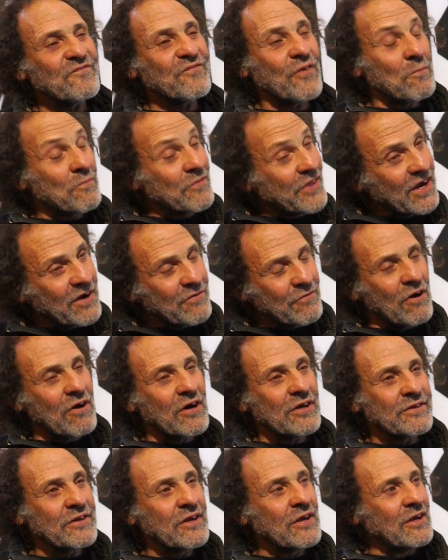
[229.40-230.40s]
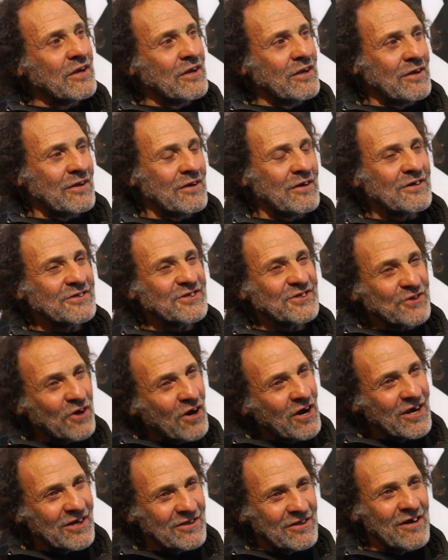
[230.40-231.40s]
from there on, I
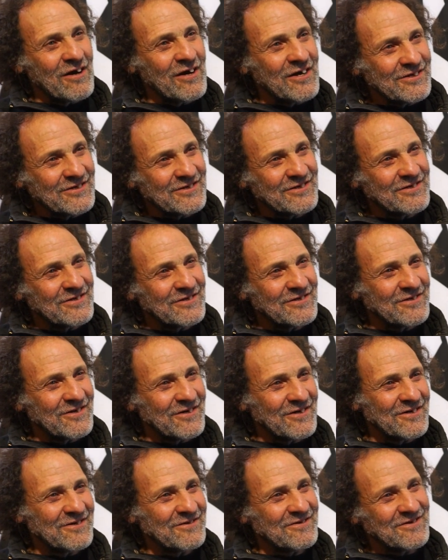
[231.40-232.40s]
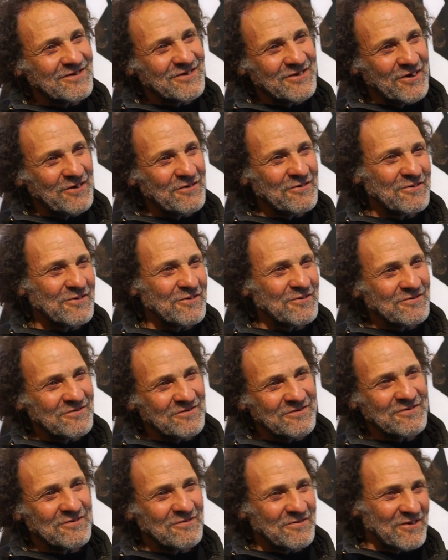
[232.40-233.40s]
stylized it.
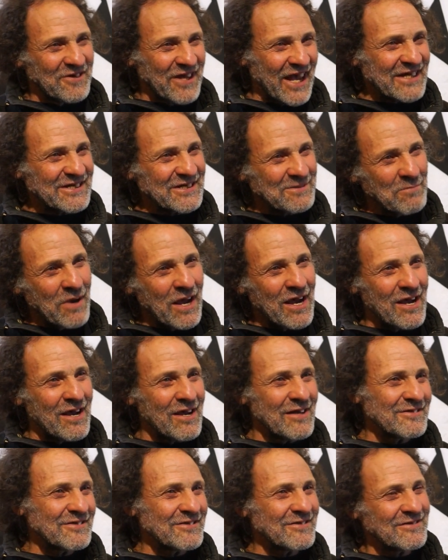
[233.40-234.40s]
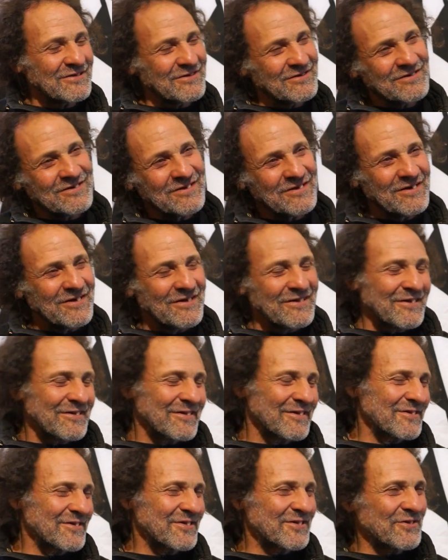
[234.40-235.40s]
Gas mask.
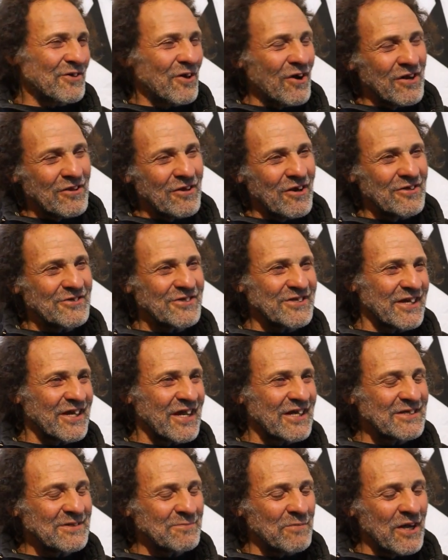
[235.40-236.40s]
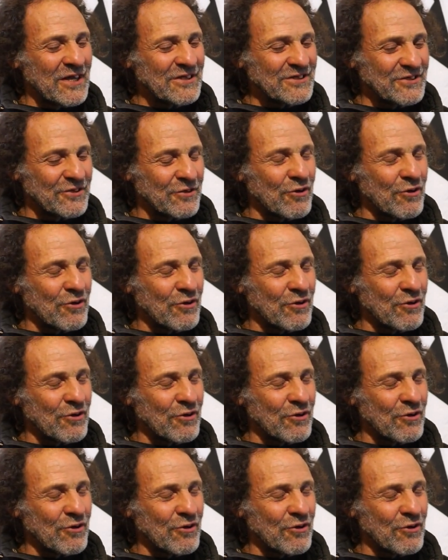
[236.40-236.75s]
Stylized the gas mask, the